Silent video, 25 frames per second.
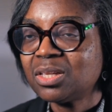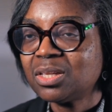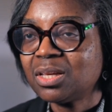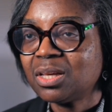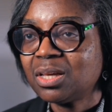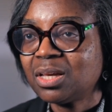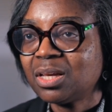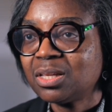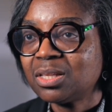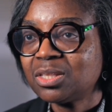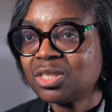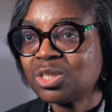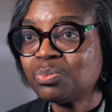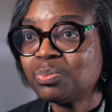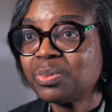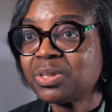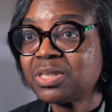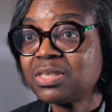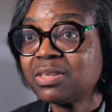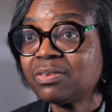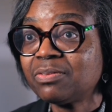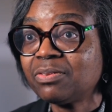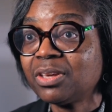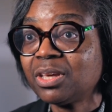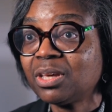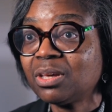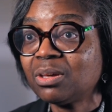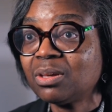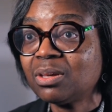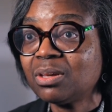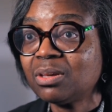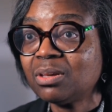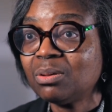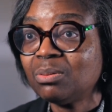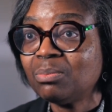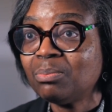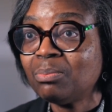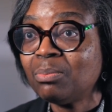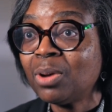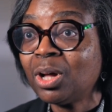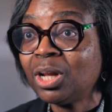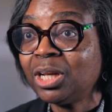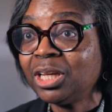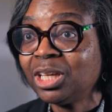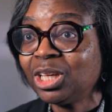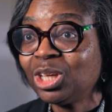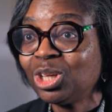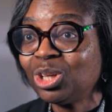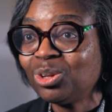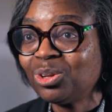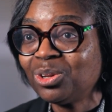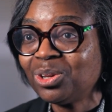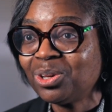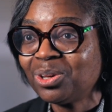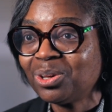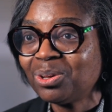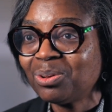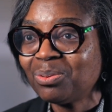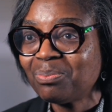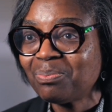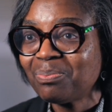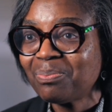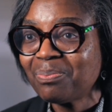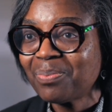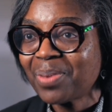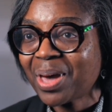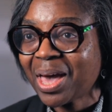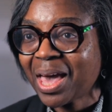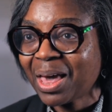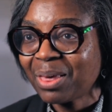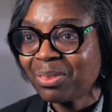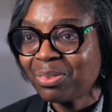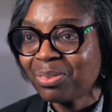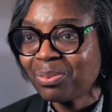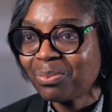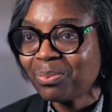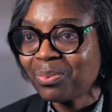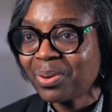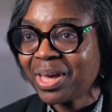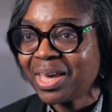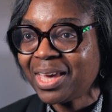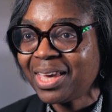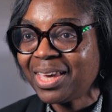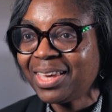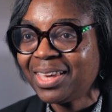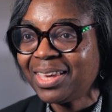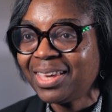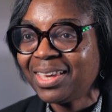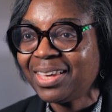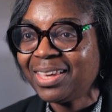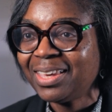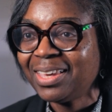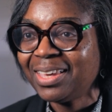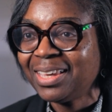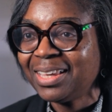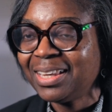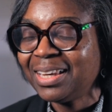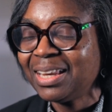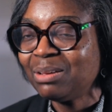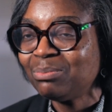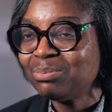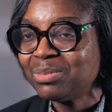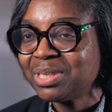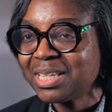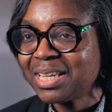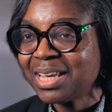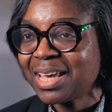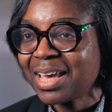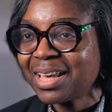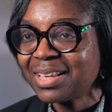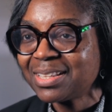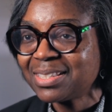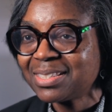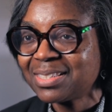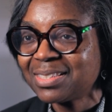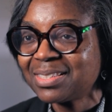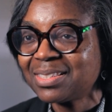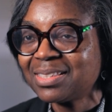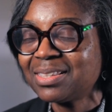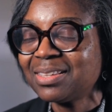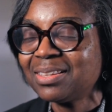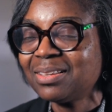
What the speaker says: a specific molecular pathway in MDS.